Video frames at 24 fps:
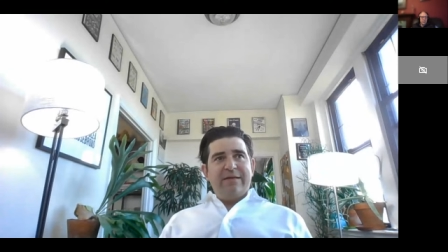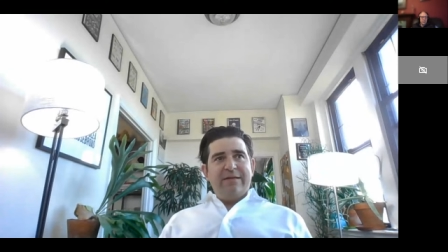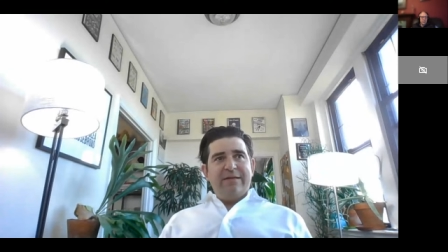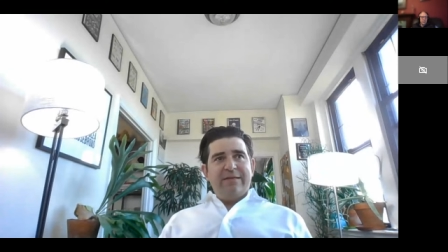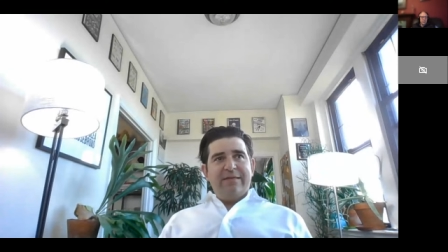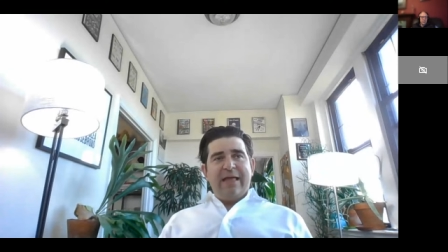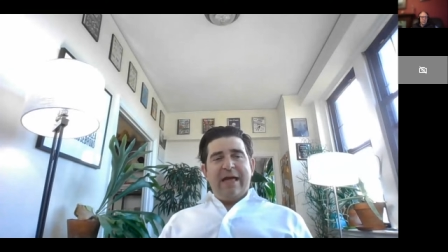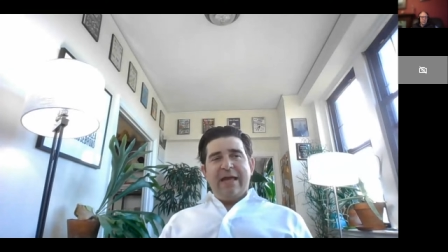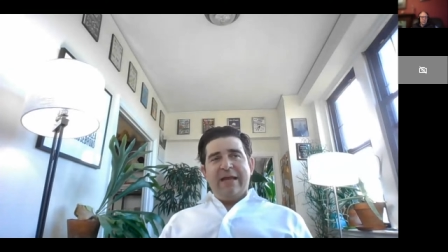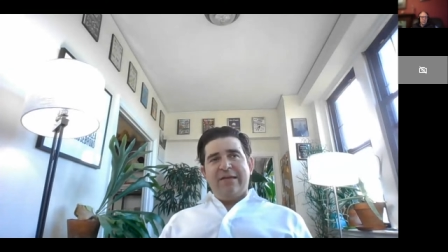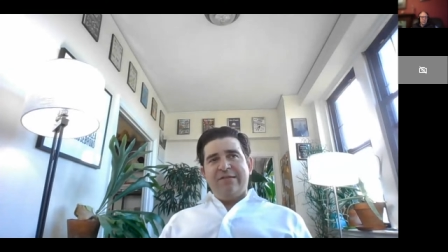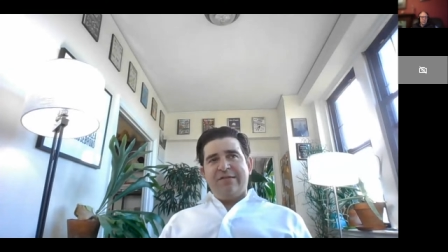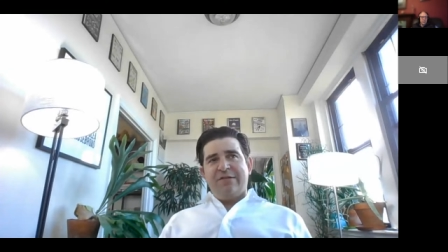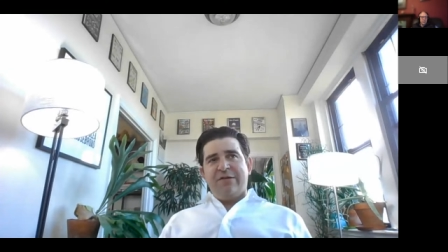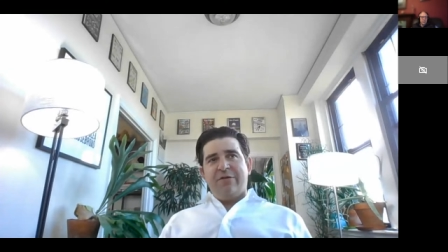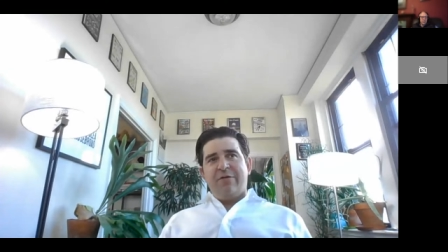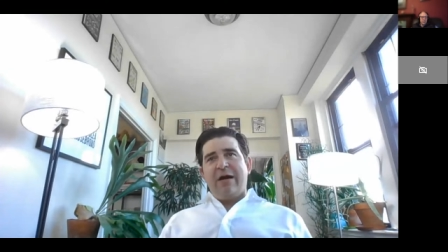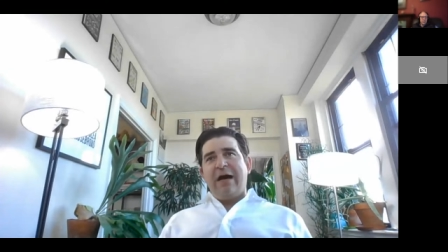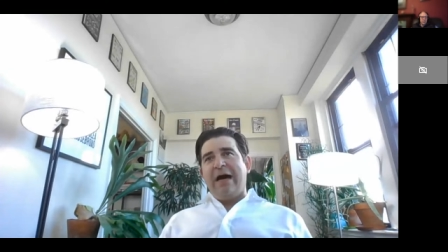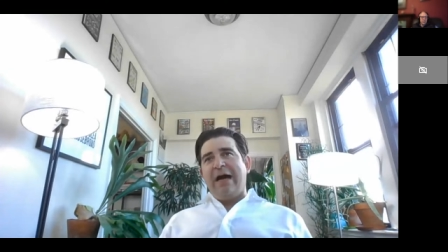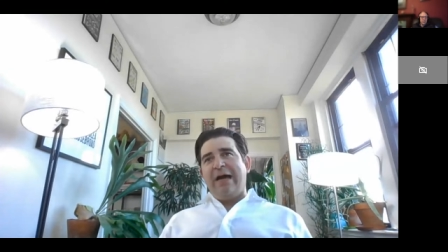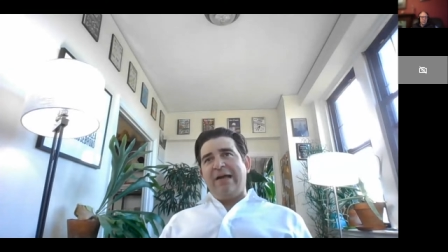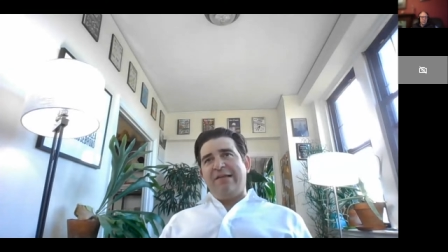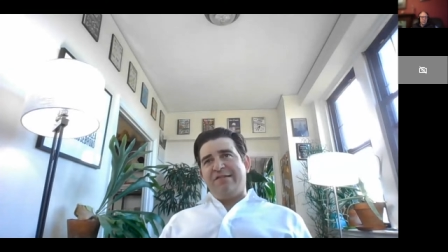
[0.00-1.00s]
That is your
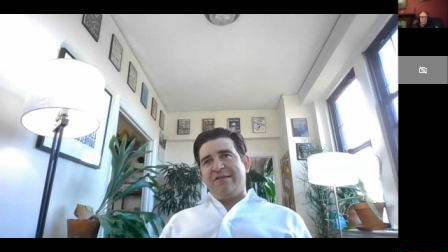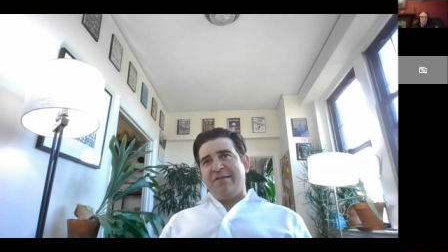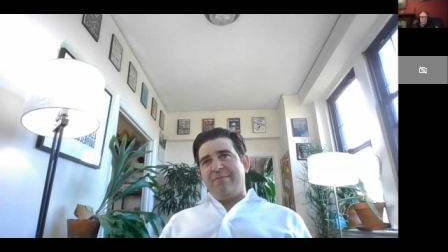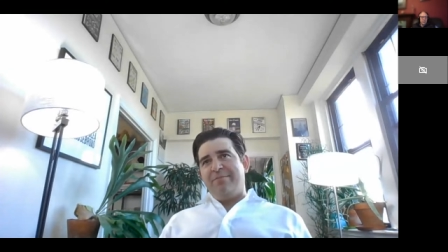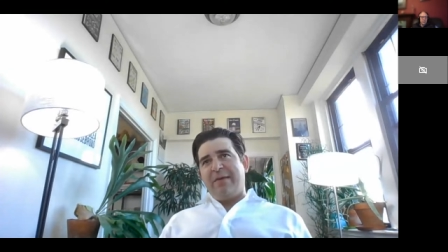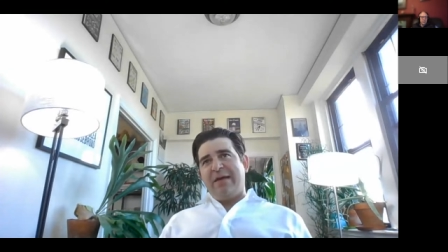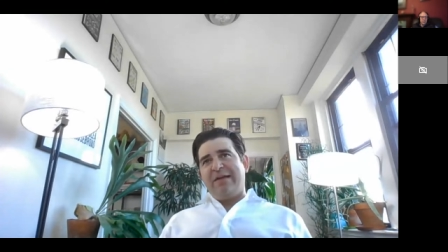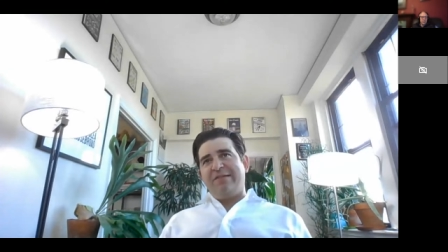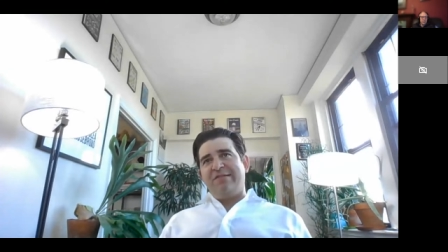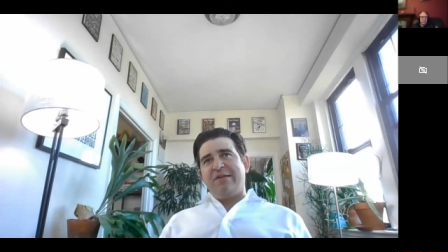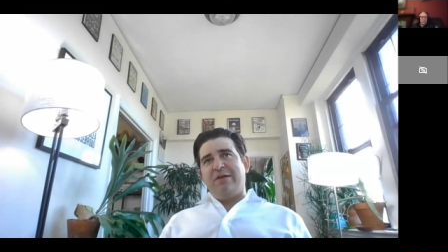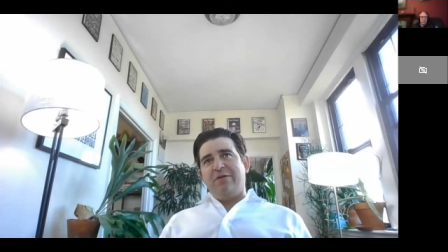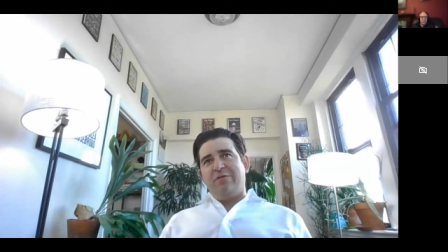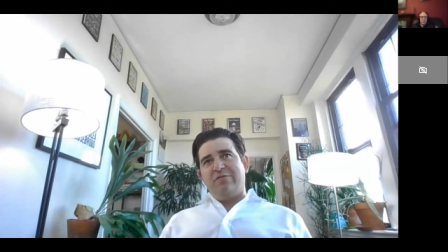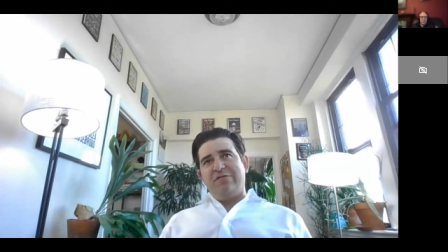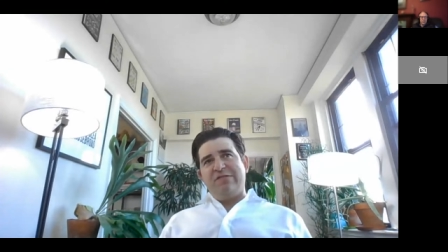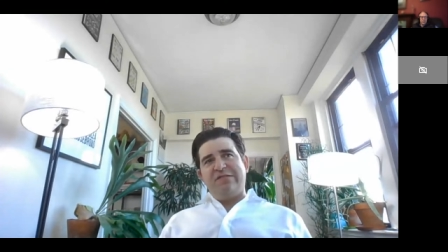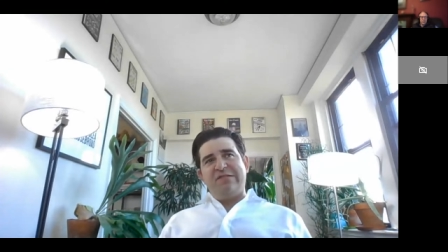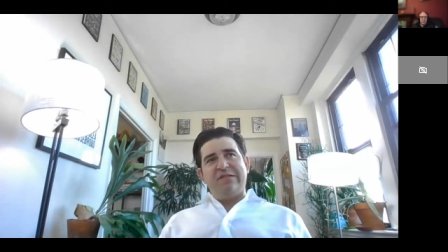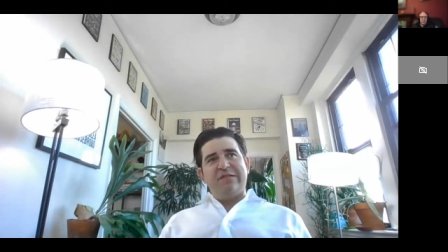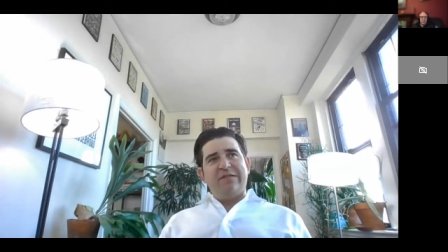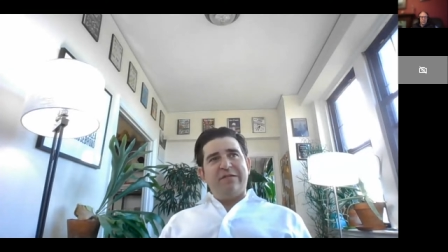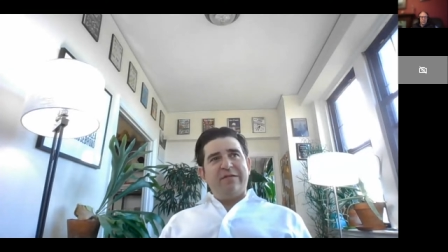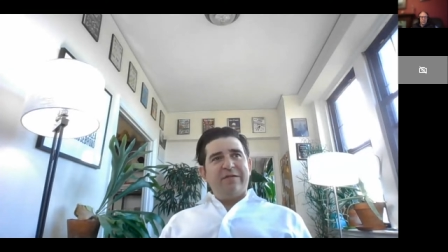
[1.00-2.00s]
highest and best
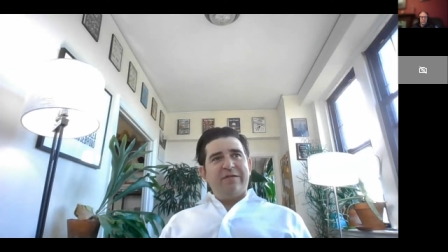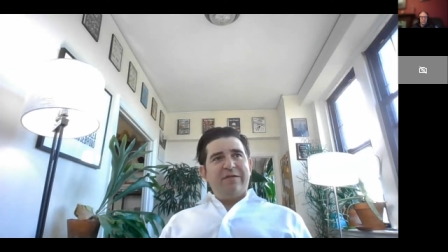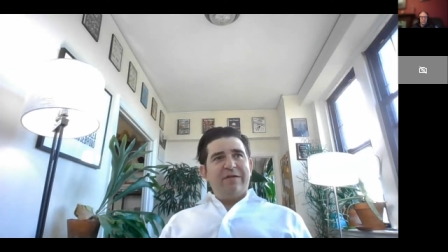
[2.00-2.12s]
use